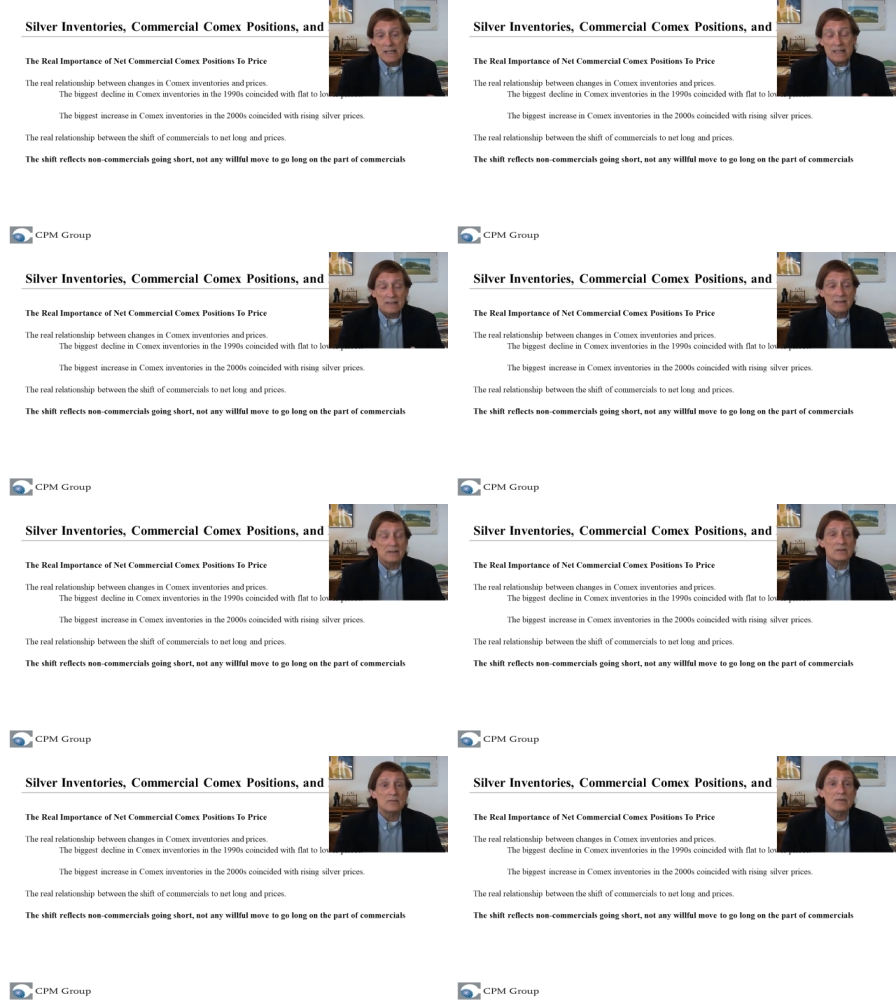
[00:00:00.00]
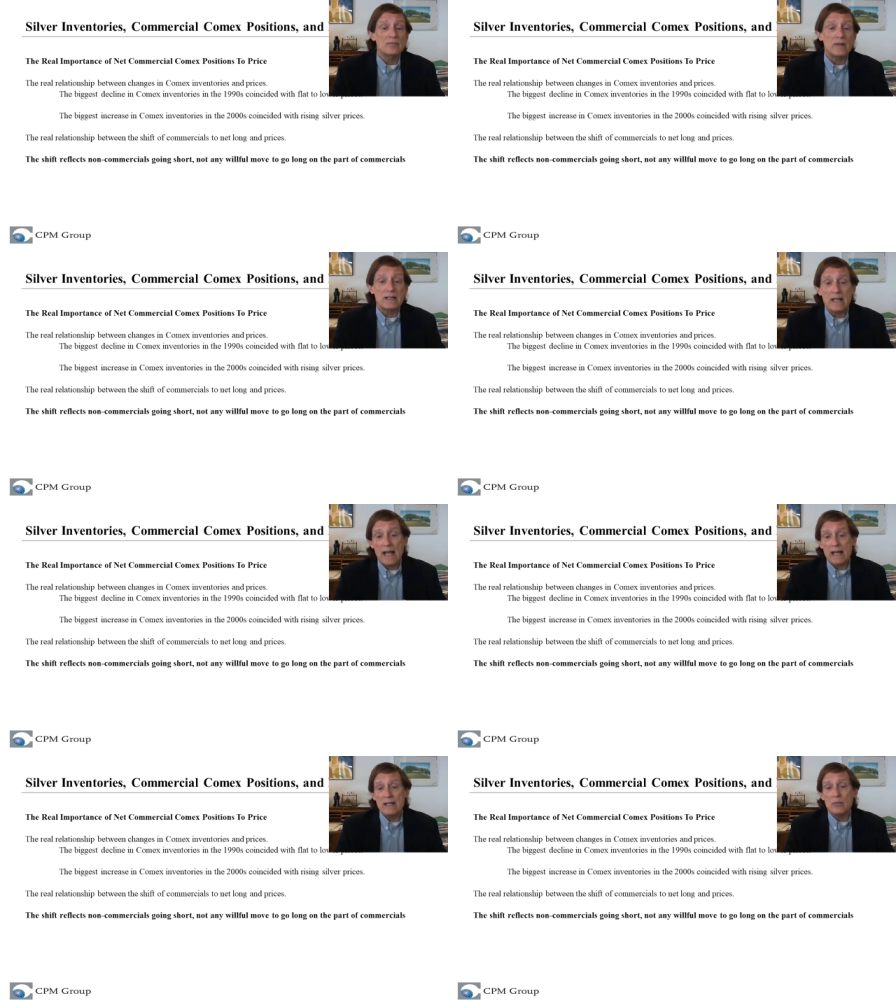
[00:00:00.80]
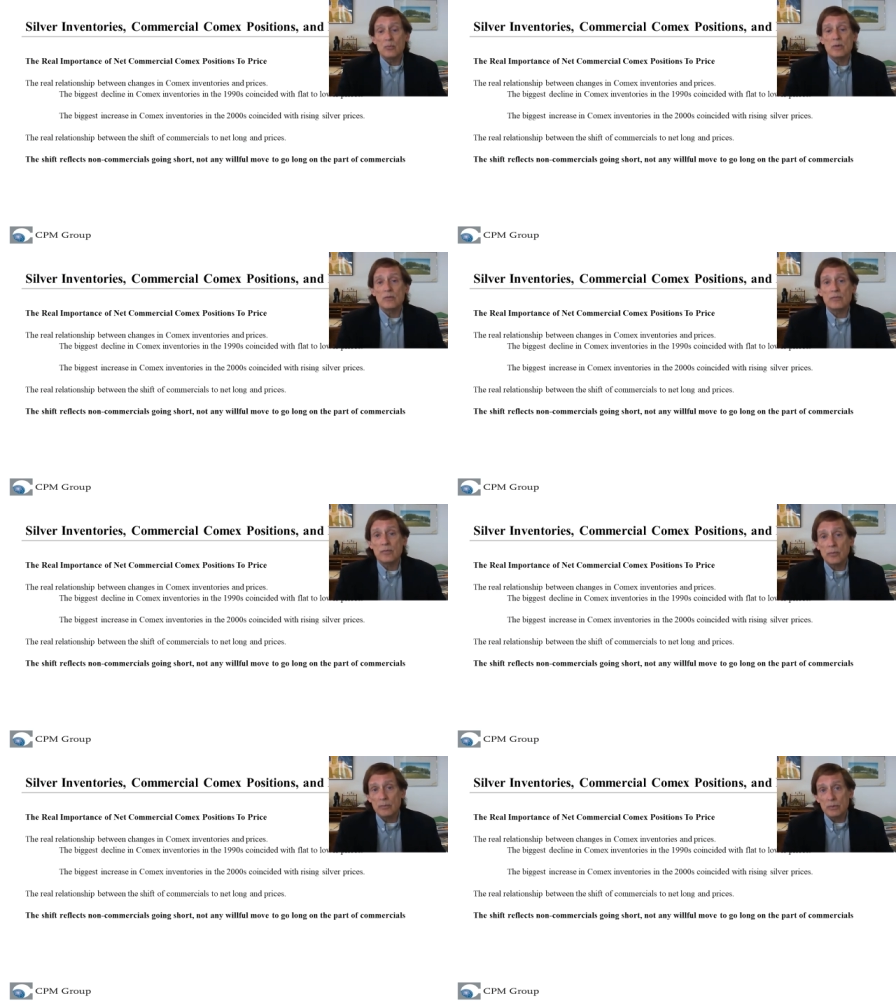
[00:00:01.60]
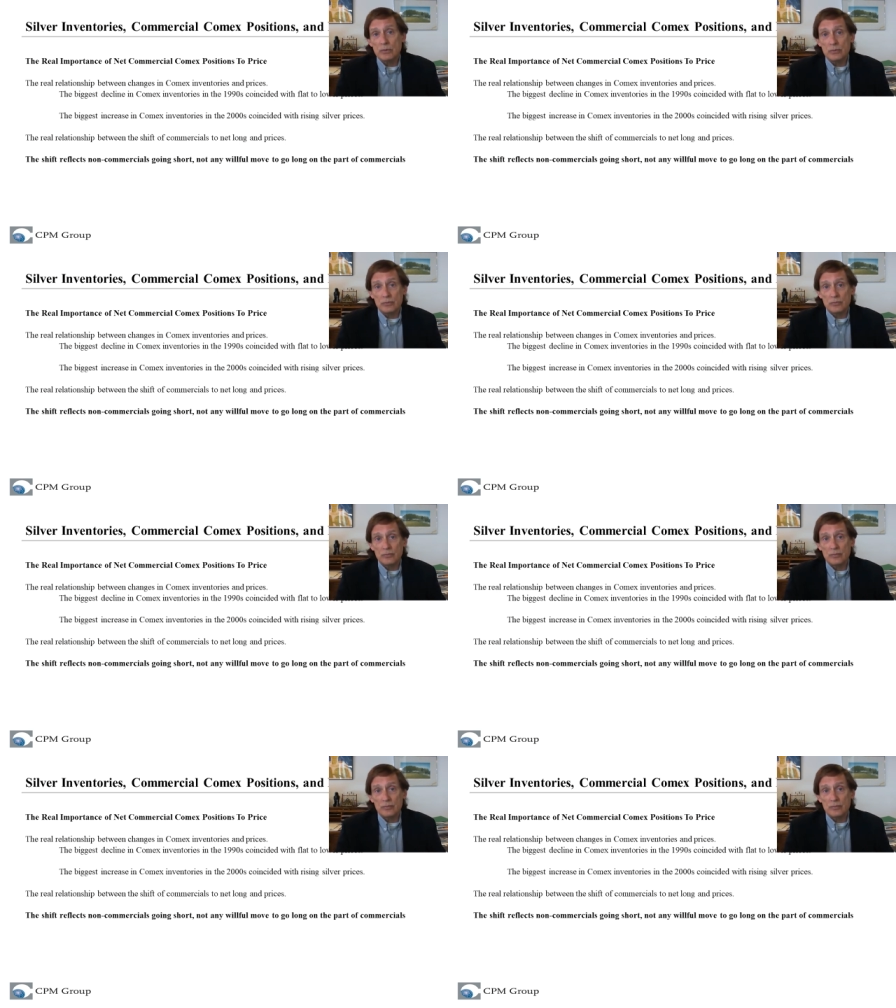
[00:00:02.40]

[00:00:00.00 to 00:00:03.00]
It doesn't reflect any willful move